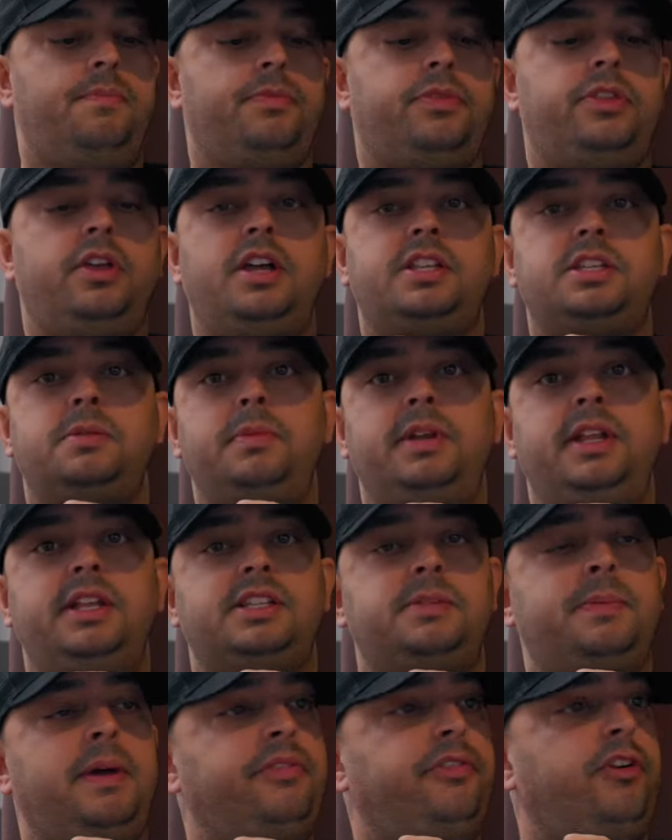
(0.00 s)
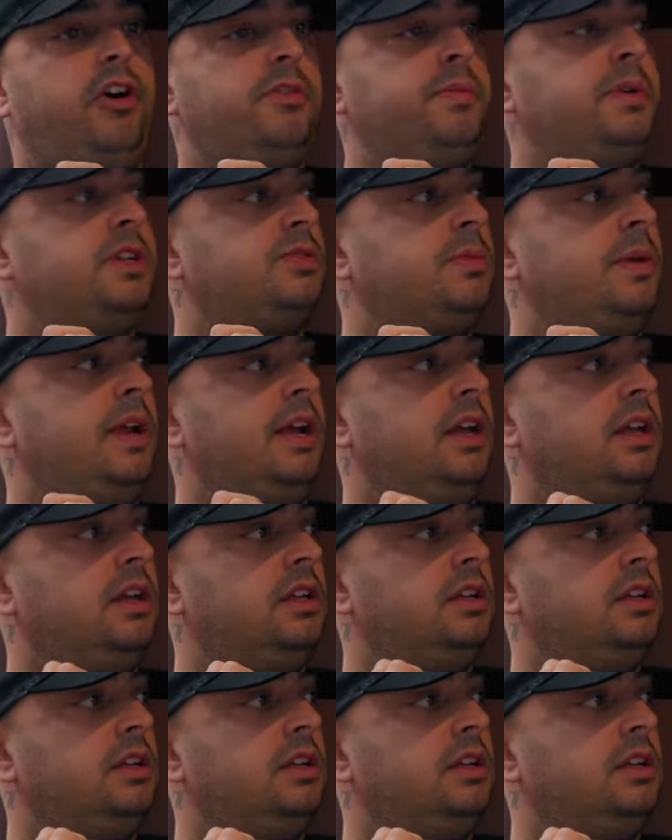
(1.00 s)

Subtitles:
30 minutes. About 5 minutes from here.